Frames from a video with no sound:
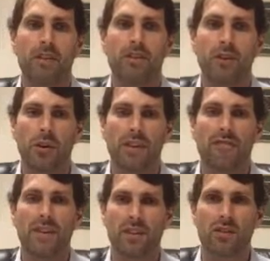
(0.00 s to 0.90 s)
doing
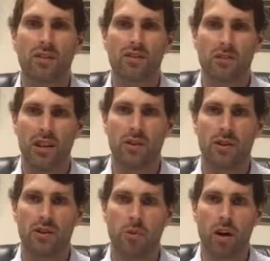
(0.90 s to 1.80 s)
physical
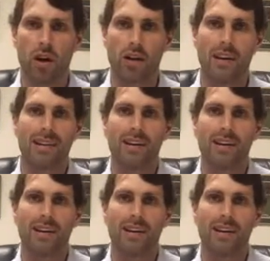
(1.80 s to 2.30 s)
strenuous work.